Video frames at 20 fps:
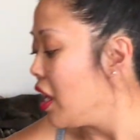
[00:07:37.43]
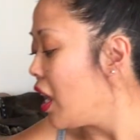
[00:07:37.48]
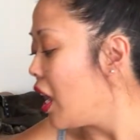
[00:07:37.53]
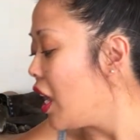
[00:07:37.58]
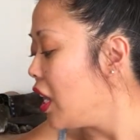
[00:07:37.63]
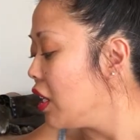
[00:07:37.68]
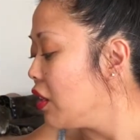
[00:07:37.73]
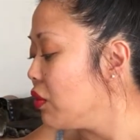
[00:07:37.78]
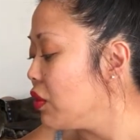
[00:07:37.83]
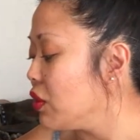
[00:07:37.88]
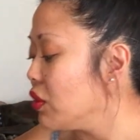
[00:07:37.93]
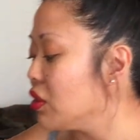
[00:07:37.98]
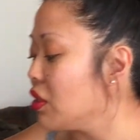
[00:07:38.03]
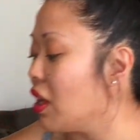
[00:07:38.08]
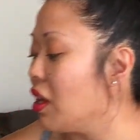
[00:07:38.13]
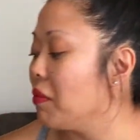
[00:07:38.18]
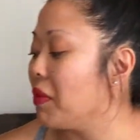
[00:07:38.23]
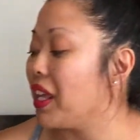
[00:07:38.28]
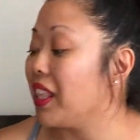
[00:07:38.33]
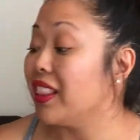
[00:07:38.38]
And if you
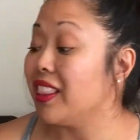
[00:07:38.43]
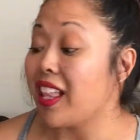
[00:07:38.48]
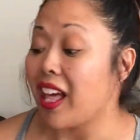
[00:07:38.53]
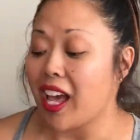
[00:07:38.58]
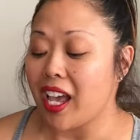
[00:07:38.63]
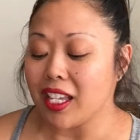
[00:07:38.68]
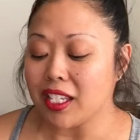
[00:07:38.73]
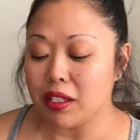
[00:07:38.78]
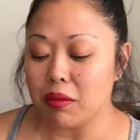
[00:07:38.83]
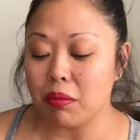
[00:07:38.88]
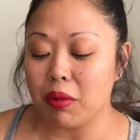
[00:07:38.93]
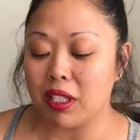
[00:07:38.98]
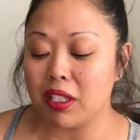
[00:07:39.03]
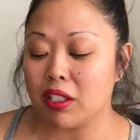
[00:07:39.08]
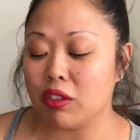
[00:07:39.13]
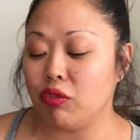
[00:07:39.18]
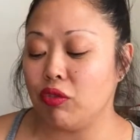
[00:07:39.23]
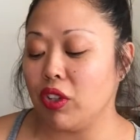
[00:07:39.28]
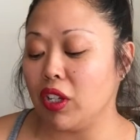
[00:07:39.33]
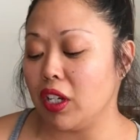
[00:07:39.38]
saw my last month's
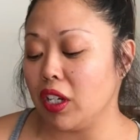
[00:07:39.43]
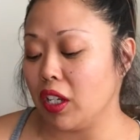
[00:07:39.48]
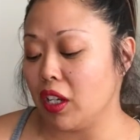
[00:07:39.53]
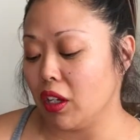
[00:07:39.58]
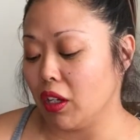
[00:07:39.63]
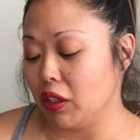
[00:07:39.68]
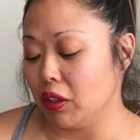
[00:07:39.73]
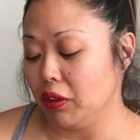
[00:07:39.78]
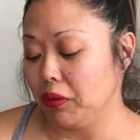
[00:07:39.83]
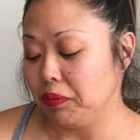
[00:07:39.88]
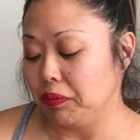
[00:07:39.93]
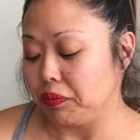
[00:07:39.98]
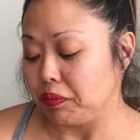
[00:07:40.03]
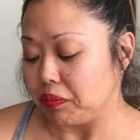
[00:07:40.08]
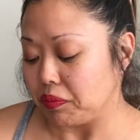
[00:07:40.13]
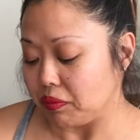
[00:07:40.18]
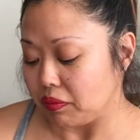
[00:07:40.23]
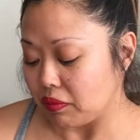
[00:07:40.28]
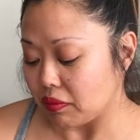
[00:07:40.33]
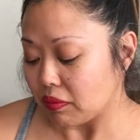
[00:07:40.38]
video,
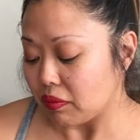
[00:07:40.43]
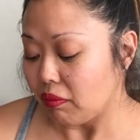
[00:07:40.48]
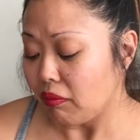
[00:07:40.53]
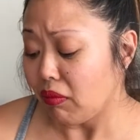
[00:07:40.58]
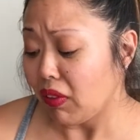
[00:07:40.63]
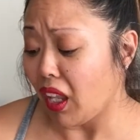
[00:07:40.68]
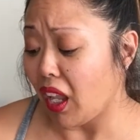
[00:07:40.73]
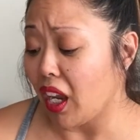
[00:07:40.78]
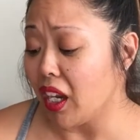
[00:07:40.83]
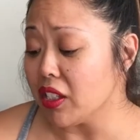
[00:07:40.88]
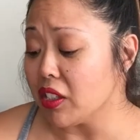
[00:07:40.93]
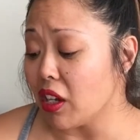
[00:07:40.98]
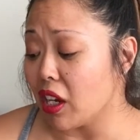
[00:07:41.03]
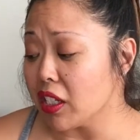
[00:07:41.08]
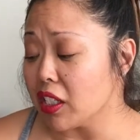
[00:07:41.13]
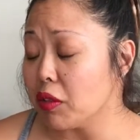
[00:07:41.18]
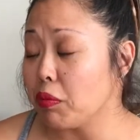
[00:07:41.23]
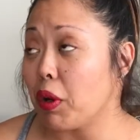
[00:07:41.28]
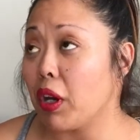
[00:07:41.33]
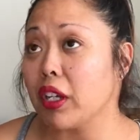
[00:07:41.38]
I
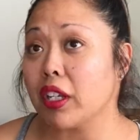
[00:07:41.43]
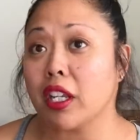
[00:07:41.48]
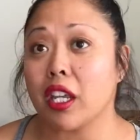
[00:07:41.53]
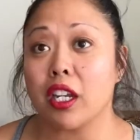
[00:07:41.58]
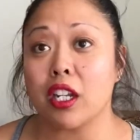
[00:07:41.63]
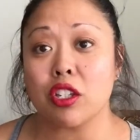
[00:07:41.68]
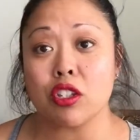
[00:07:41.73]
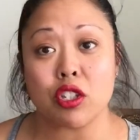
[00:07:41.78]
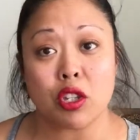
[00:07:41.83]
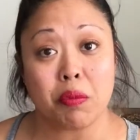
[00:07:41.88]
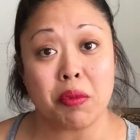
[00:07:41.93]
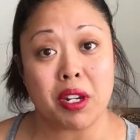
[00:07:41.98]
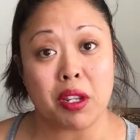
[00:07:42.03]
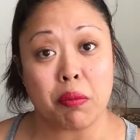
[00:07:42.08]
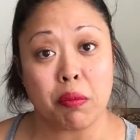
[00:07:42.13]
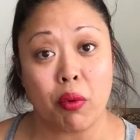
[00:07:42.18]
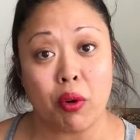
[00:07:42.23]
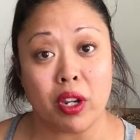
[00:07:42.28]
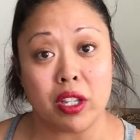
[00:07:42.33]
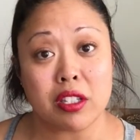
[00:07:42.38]
talked about getting so many
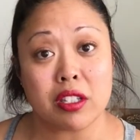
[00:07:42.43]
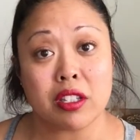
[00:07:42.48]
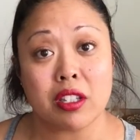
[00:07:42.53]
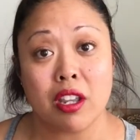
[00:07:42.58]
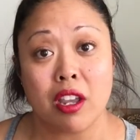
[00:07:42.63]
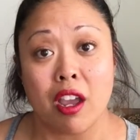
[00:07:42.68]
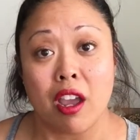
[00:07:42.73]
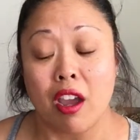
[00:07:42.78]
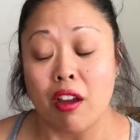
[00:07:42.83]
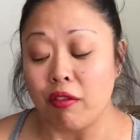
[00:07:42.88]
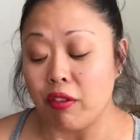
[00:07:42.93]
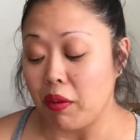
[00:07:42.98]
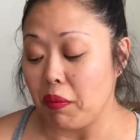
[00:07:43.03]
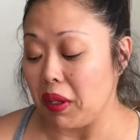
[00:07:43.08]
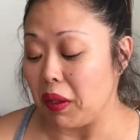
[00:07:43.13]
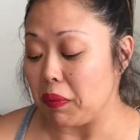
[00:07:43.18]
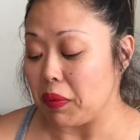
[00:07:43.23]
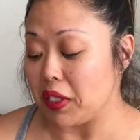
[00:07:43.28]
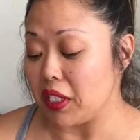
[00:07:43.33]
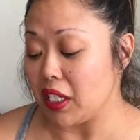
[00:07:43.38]
points from
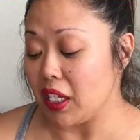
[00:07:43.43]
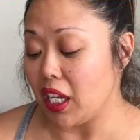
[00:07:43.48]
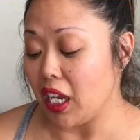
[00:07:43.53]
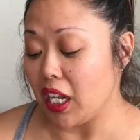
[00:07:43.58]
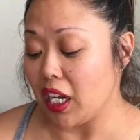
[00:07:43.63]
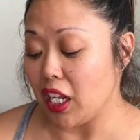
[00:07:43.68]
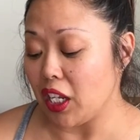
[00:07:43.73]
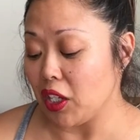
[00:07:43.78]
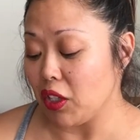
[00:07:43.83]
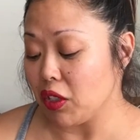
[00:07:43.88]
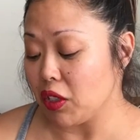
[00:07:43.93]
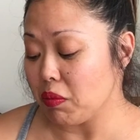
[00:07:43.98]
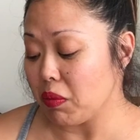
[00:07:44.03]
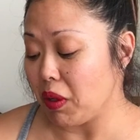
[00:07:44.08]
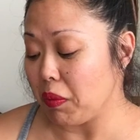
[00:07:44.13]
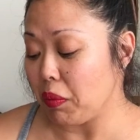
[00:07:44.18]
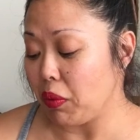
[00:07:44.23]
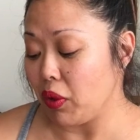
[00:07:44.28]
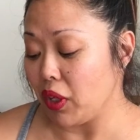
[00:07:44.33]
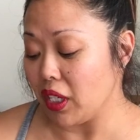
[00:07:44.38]
Ipsy and I used my
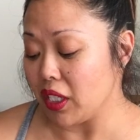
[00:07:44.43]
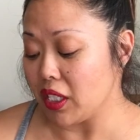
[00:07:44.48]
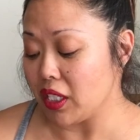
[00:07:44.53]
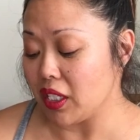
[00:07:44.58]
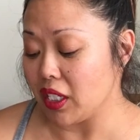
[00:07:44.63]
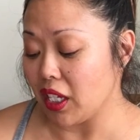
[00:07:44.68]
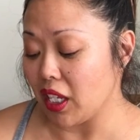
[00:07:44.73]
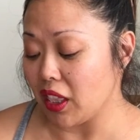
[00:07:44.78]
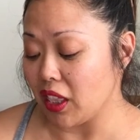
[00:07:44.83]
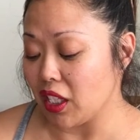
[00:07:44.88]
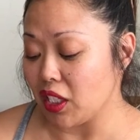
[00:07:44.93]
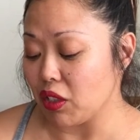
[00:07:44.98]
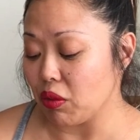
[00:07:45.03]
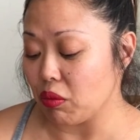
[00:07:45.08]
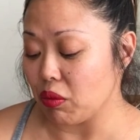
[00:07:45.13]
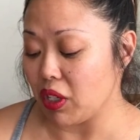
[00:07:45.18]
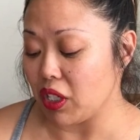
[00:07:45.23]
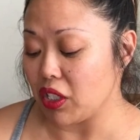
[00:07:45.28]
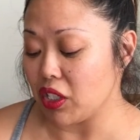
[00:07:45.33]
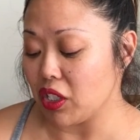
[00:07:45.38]
points to get this
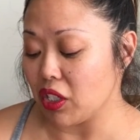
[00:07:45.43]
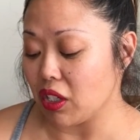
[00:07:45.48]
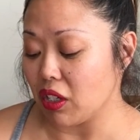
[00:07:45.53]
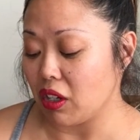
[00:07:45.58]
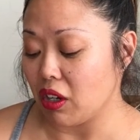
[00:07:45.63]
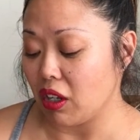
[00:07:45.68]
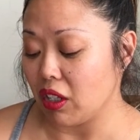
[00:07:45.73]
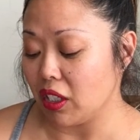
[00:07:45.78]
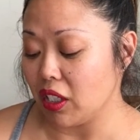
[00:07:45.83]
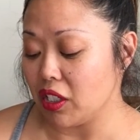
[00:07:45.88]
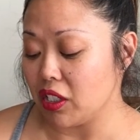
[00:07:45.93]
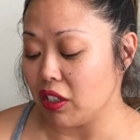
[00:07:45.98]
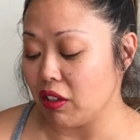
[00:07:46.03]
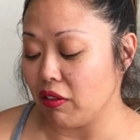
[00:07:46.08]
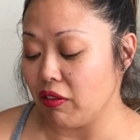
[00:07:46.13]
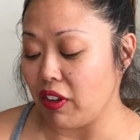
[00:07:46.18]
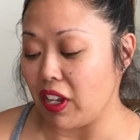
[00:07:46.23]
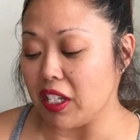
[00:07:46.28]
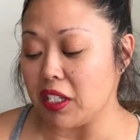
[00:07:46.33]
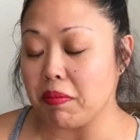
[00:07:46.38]
rich collagen
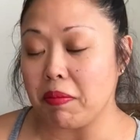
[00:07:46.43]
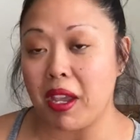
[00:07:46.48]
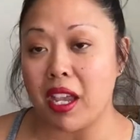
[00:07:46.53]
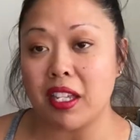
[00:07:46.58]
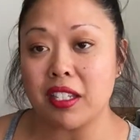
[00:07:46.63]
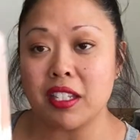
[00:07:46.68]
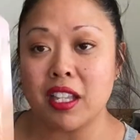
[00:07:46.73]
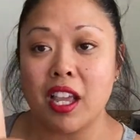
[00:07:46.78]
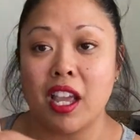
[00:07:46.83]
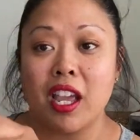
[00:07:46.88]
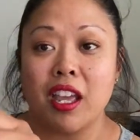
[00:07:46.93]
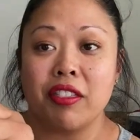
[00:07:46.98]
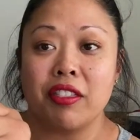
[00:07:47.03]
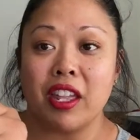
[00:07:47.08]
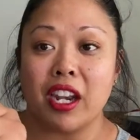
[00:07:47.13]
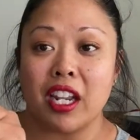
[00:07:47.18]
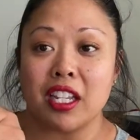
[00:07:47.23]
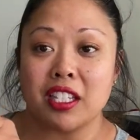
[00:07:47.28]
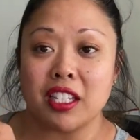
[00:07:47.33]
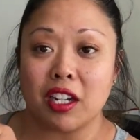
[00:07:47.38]
face mask that
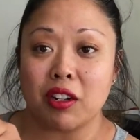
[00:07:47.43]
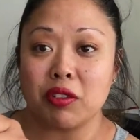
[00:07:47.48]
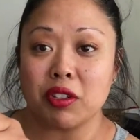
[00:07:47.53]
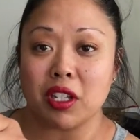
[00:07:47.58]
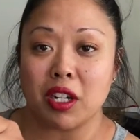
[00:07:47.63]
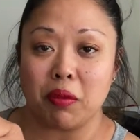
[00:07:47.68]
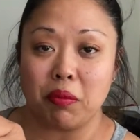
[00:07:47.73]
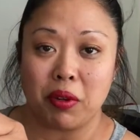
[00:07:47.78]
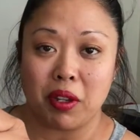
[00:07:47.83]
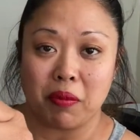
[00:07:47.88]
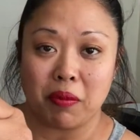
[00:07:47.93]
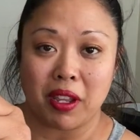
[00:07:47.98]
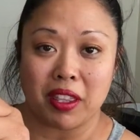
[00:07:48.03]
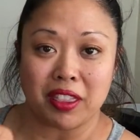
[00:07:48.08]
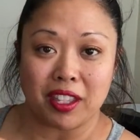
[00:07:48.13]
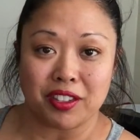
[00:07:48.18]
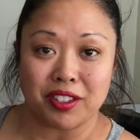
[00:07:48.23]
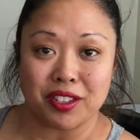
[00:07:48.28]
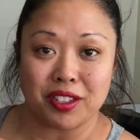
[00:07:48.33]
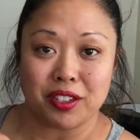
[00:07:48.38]
I said I was going to put in my
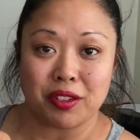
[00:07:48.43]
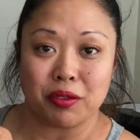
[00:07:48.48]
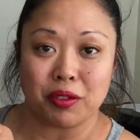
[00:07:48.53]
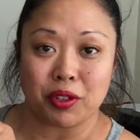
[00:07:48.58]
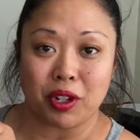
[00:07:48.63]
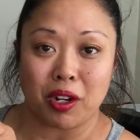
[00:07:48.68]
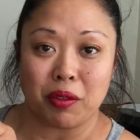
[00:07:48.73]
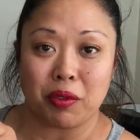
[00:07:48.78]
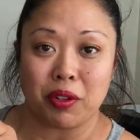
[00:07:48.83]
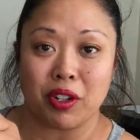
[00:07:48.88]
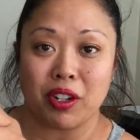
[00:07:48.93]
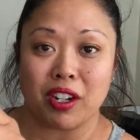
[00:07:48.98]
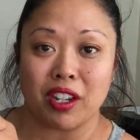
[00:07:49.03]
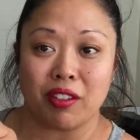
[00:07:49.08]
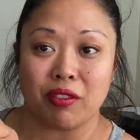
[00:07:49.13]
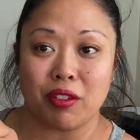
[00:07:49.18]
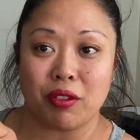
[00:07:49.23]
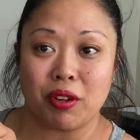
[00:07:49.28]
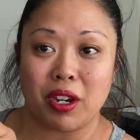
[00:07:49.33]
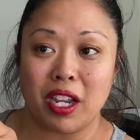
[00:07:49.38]
1,000 subscriber
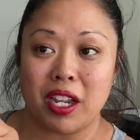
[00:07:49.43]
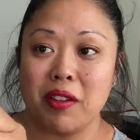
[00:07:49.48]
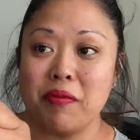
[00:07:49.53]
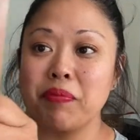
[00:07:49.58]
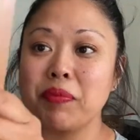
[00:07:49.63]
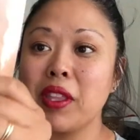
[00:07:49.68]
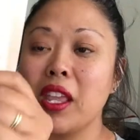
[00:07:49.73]
giveaway.